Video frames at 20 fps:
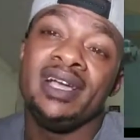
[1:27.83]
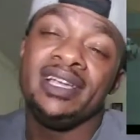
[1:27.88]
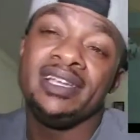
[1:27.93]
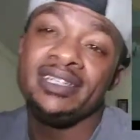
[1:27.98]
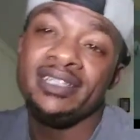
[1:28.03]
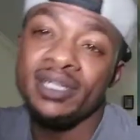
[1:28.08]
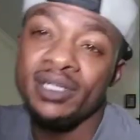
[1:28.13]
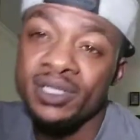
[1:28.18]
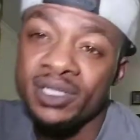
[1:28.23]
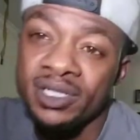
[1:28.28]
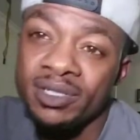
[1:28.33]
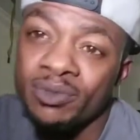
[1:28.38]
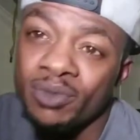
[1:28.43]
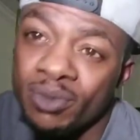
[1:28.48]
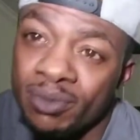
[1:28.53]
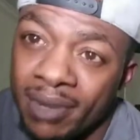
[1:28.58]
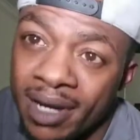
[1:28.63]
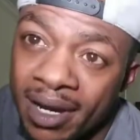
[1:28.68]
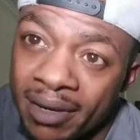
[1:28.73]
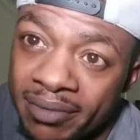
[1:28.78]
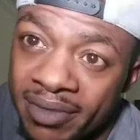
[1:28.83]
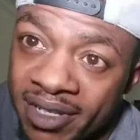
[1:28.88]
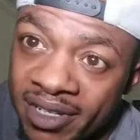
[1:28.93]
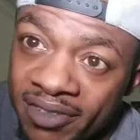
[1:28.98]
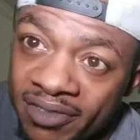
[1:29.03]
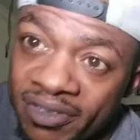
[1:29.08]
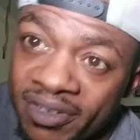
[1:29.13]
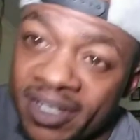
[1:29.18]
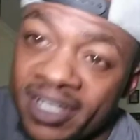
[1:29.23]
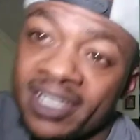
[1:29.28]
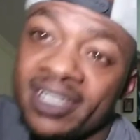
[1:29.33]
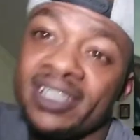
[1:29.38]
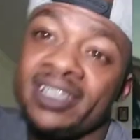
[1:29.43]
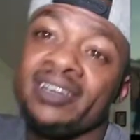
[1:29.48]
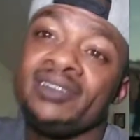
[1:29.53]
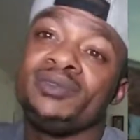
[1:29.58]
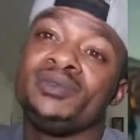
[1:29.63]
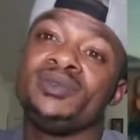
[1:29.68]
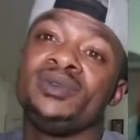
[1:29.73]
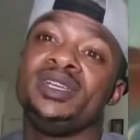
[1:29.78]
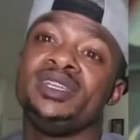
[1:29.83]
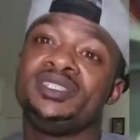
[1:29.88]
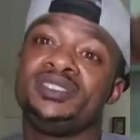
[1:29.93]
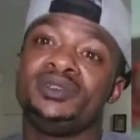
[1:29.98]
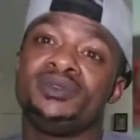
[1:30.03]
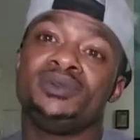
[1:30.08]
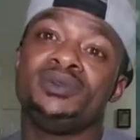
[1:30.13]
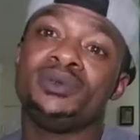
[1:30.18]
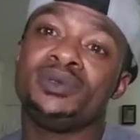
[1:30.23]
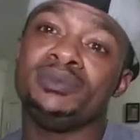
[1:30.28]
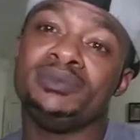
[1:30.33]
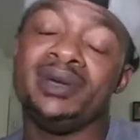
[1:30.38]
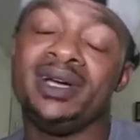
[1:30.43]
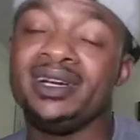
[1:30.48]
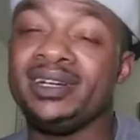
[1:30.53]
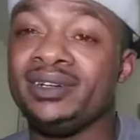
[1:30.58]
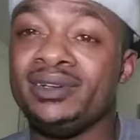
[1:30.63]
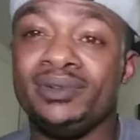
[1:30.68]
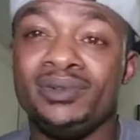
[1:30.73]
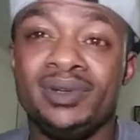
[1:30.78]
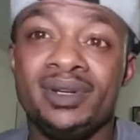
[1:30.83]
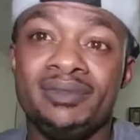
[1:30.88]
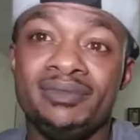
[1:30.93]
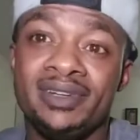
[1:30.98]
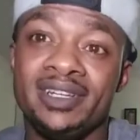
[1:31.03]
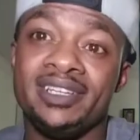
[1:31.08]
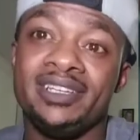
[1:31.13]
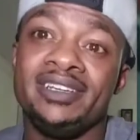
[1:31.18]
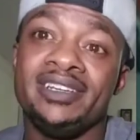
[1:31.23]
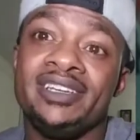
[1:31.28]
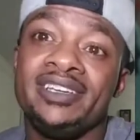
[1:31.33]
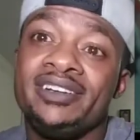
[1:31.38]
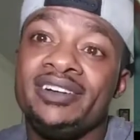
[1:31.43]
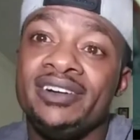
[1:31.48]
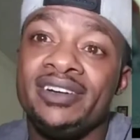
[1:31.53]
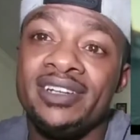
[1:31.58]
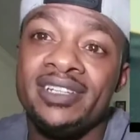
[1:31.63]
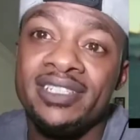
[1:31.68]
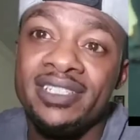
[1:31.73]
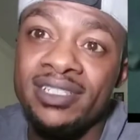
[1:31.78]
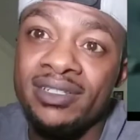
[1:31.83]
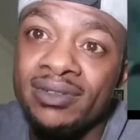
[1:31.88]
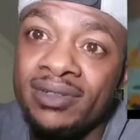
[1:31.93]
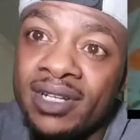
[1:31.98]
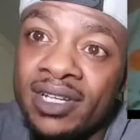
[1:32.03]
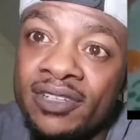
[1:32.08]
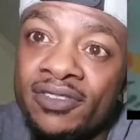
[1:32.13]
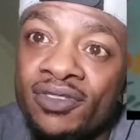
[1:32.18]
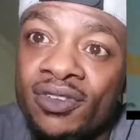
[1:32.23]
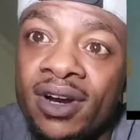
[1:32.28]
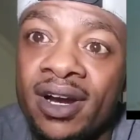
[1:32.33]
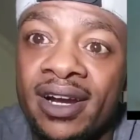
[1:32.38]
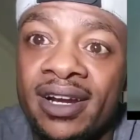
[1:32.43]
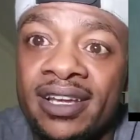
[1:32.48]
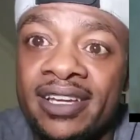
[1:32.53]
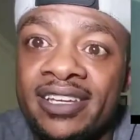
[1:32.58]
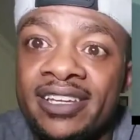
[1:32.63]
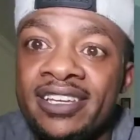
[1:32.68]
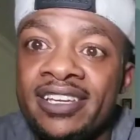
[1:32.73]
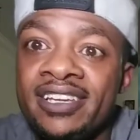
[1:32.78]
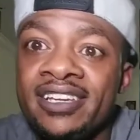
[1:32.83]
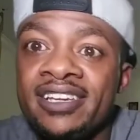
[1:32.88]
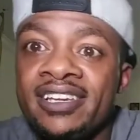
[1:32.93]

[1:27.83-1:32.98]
that shit remind me of fucking Rancho Cucamonga, whatever the hell they call this shit on next Friday.